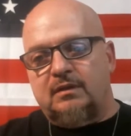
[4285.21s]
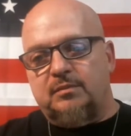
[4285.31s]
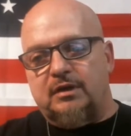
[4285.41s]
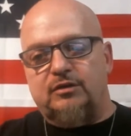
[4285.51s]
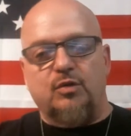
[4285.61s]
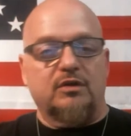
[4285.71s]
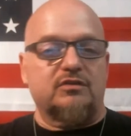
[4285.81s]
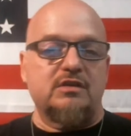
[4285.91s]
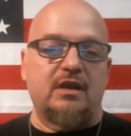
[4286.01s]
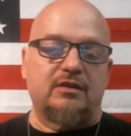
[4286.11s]
But I do want a
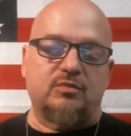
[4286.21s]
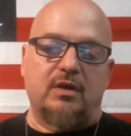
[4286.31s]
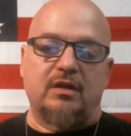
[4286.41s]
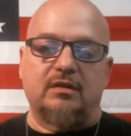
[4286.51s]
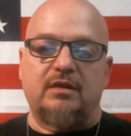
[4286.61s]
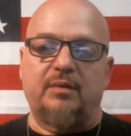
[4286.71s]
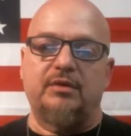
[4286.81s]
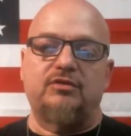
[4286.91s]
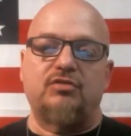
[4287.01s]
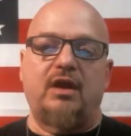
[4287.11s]
C8 as well. I
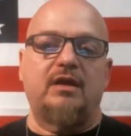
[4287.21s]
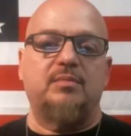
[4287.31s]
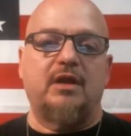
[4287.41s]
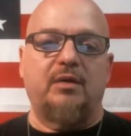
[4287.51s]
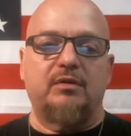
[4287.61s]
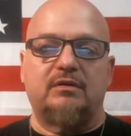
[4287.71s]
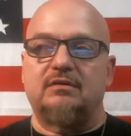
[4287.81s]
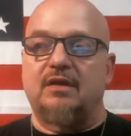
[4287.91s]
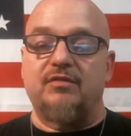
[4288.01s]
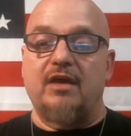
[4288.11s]
wouldn't trade, but I would
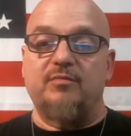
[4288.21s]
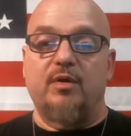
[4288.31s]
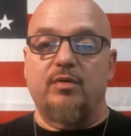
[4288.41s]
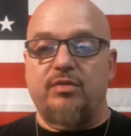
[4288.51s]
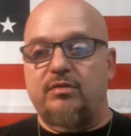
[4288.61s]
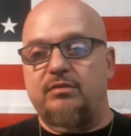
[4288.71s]
love to have both.